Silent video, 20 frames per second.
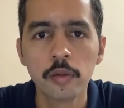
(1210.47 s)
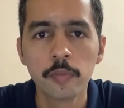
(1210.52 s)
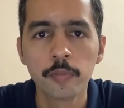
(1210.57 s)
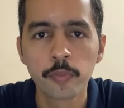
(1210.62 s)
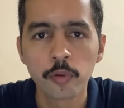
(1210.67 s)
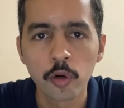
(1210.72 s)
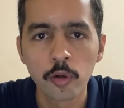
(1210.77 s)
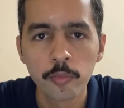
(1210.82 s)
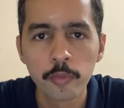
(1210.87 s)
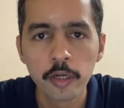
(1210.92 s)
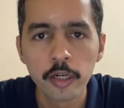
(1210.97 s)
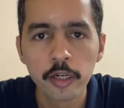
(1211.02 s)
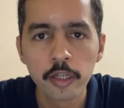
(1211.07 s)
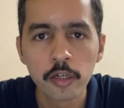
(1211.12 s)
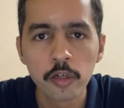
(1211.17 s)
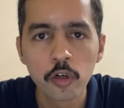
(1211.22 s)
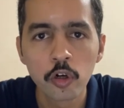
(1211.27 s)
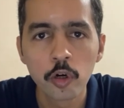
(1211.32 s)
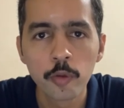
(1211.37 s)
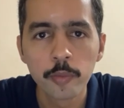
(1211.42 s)
prominent
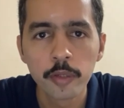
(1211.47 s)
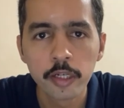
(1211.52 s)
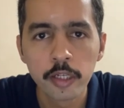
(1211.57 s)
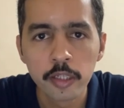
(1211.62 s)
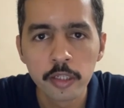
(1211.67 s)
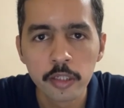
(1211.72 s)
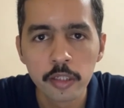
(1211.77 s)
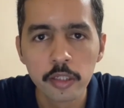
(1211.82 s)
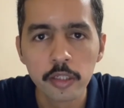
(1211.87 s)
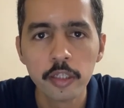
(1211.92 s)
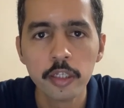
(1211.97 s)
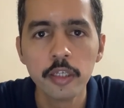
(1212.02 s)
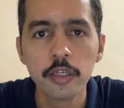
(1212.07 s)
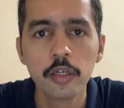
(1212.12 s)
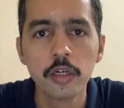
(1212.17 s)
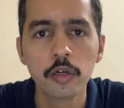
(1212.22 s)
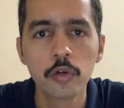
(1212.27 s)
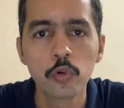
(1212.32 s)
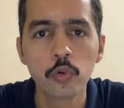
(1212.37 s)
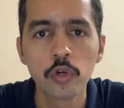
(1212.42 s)
and common in the
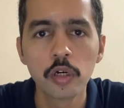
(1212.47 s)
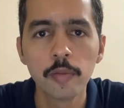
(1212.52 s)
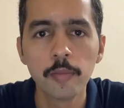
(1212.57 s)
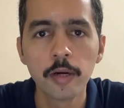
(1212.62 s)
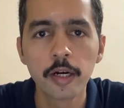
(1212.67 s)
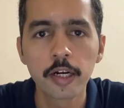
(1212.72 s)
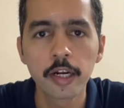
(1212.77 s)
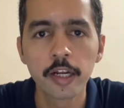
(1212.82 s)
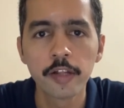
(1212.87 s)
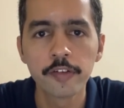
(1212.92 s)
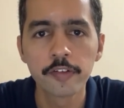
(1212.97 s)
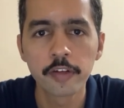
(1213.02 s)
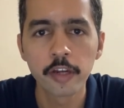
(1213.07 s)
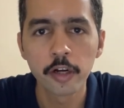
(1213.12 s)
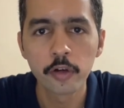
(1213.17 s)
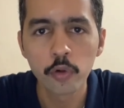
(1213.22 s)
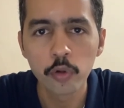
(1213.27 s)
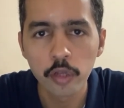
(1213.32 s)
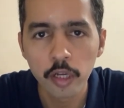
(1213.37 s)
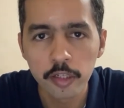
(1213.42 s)
rural markets, tier
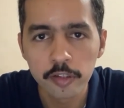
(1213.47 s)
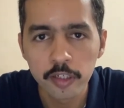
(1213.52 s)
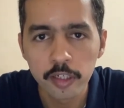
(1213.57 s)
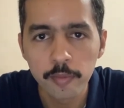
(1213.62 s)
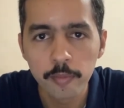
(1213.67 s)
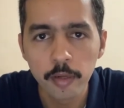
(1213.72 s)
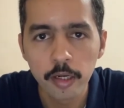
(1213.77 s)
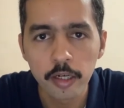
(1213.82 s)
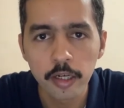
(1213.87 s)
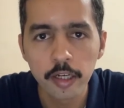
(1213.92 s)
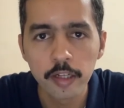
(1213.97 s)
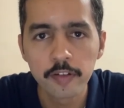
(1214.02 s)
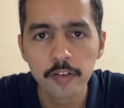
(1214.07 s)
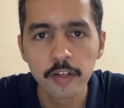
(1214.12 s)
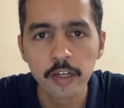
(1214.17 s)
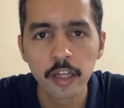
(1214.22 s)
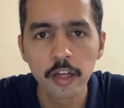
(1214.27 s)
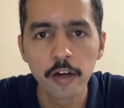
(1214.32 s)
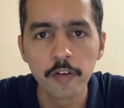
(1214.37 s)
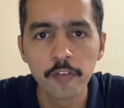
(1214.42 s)
2, tier 3 markets,
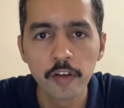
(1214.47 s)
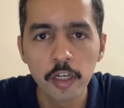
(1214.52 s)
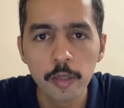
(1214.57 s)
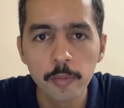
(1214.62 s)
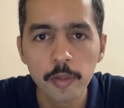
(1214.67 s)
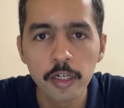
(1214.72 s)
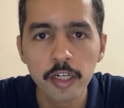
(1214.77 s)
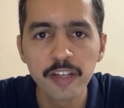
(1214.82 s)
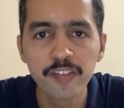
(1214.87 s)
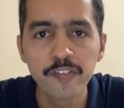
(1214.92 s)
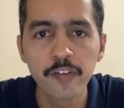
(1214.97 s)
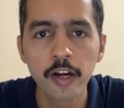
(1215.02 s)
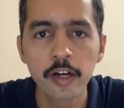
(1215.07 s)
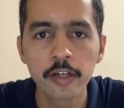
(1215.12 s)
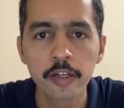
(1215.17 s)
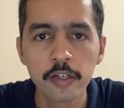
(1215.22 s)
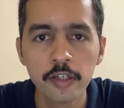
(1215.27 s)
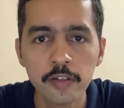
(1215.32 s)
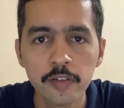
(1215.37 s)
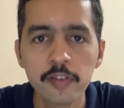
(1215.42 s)
and availability
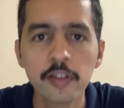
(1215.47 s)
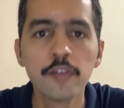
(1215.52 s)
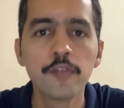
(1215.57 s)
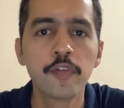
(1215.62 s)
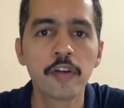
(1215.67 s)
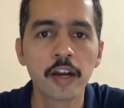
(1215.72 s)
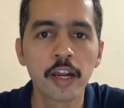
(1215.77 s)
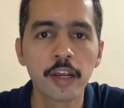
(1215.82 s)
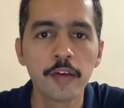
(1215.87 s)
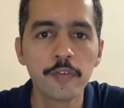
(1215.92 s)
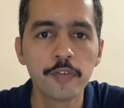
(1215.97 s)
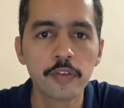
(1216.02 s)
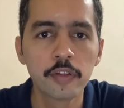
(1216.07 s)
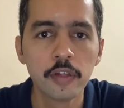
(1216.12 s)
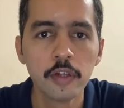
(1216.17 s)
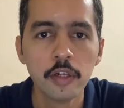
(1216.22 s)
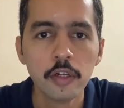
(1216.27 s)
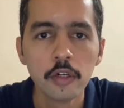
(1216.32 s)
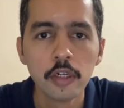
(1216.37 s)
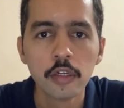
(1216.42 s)
factor itself drives
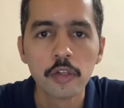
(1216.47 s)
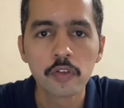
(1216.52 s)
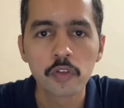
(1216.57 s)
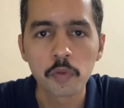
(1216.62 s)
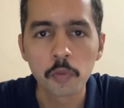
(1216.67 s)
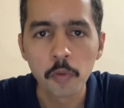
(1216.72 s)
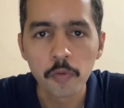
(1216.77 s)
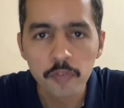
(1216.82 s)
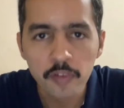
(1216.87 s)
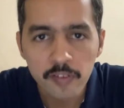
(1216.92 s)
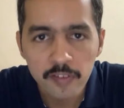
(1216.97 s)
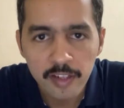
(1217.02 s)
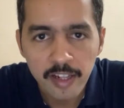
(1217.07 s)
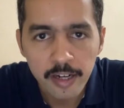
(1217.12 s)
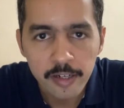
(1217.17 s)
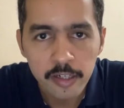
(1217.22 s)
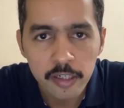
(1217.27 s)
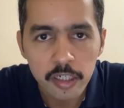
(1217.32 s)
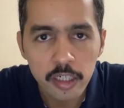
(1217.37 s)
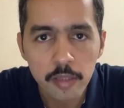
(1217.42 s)
some of this
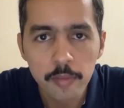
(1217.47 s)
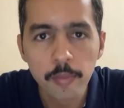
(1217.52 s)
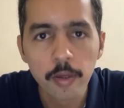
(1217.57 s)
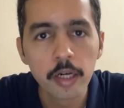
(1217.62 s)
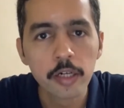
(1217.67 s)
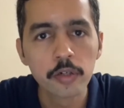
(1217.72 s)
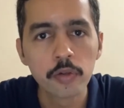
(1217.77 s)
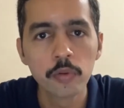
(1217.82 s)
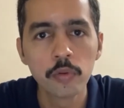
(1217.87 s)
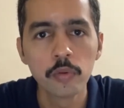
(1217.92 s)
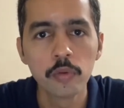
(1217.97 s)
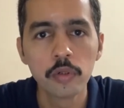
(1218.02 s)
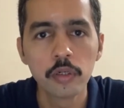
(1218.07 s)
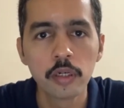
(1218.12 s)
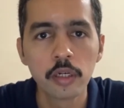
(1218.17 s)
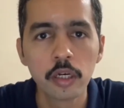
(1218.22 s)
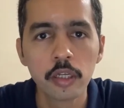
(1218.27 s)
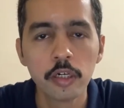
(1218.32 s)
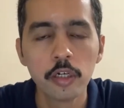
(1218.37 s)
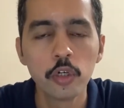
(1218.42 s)
latent demand to
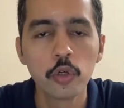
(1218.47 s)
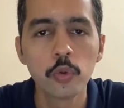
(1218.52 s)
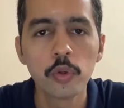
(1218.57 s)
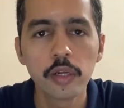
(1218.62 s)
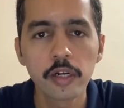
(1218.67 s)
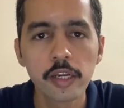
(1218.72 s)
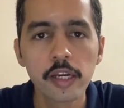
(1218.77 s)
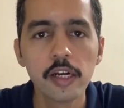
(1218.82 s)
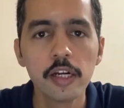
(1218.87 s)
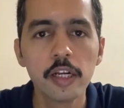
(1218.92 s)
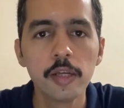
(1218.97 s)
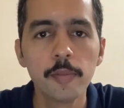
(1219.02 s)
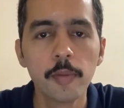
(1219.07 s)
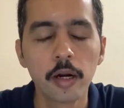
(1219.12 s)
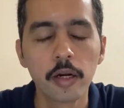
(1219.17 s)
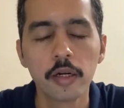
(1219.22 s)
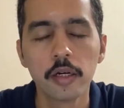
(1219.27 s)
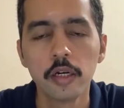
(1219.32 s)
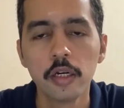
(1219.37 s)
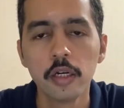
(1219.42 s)
turn into a real
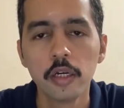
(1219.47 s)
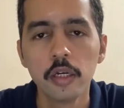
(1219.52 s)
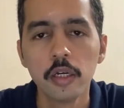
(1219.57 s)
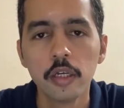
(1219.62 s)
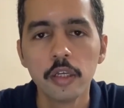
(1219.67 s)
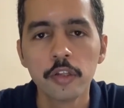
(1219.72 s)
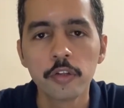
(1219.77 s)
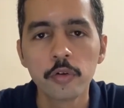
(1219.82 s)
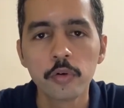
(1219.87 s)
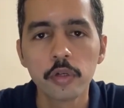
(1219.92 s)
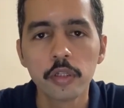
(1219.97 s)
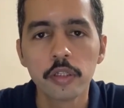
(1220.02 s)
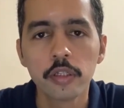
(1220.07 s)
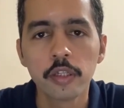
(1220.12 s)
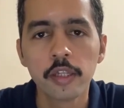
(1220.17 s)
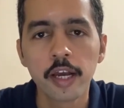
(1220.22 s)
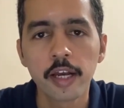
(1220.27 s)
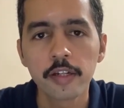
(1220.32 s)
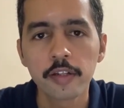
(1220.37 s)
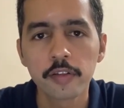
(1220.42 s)
demand. So
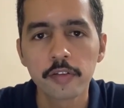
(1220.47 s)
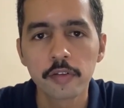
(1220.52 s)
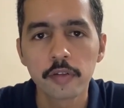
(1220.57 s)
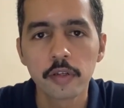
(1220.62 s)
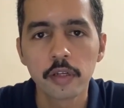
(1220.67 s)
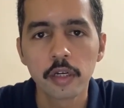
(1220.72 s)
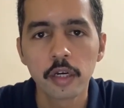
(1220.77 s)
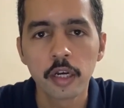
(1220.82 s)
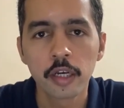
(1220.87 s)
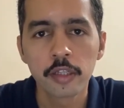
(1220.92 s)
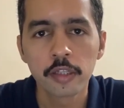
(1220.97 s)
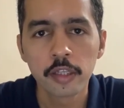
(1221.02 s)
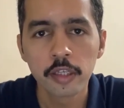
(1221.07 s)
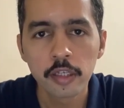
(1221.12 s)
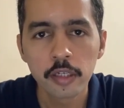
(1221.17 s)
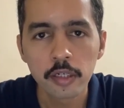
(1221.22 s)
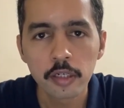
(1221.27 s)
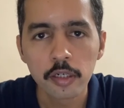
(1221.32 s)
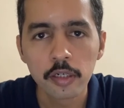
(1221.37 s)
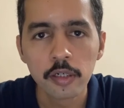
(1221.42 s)
that's, I
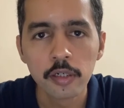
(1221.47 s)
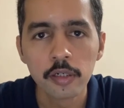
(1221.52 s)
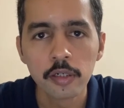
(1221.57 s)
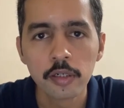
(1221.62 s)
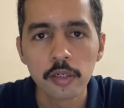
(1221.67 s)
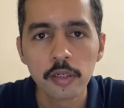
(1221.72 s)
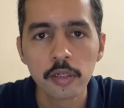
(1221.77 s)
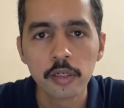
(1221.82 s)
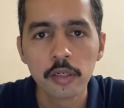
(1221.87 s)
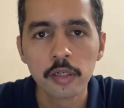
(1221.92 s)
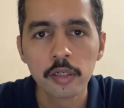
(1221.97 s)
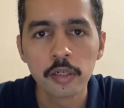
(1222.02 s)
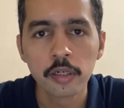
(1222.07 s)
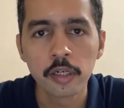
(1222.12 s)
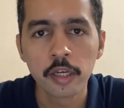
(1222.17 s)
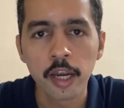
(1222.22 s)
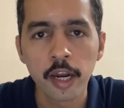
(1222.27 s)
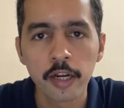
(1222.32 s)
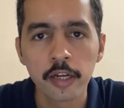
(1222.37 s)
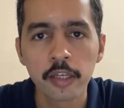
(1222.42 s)
think, a
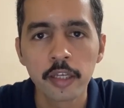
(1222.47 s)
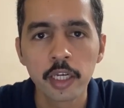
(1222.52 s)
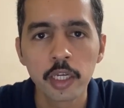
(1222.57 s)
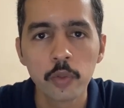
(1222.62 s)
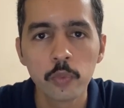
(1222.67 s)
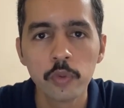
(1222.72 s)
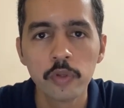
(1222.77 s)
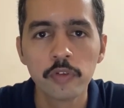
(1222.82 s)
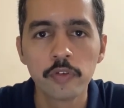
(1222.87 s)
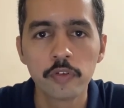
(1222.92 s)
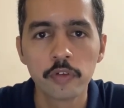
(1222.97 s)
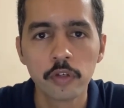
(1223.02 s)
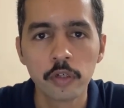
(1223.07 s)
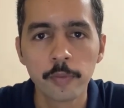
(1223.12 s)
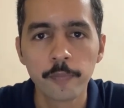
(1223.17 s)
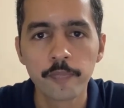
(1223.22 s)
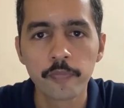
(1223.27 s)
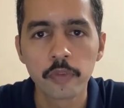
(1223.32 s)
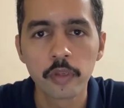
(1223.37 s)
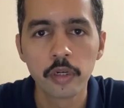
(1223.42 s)
category which
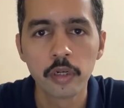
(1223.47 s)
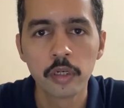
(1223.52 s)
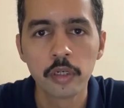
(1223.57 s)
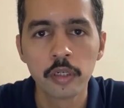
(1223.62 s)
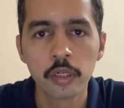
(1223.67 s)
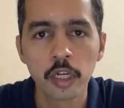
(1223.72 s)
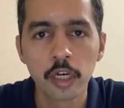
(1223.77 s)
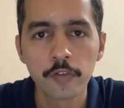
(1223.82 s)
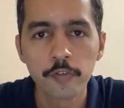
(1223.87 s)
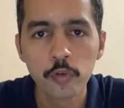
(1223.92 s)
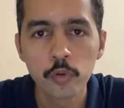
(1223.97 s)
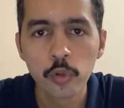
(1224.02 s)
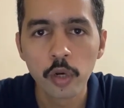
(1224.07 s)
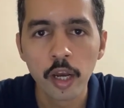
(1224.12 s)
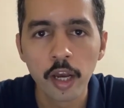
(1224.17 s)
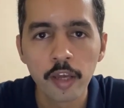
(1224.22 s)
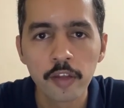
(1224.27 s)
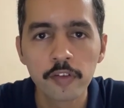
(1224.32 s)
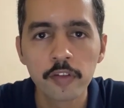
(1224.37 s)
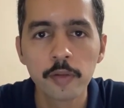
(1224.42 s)
in our view
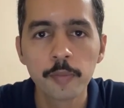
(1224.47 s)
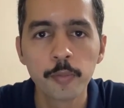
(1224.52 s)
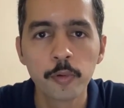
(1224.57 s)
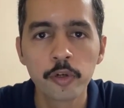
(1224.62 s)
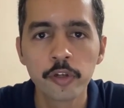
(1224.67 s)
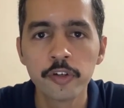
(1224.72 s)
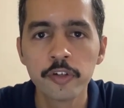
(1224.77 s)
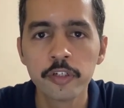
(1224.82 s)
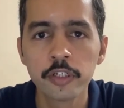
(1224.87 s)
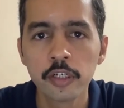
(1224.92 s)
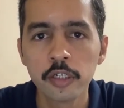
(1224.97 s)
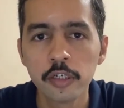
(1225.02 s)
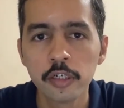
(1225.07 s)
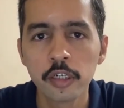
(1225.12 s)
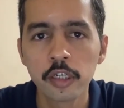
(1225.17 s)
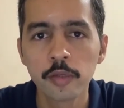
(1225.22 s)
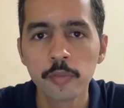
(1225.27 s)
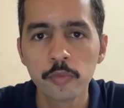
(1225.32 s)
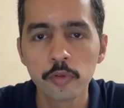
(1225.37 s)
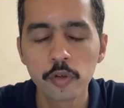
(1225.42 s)
has the potential in
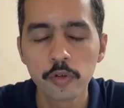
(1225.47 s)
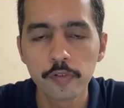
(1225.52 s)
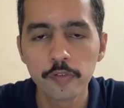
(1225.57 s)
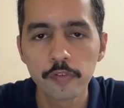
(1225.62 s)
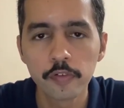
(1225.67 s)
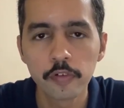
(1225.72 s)
terms of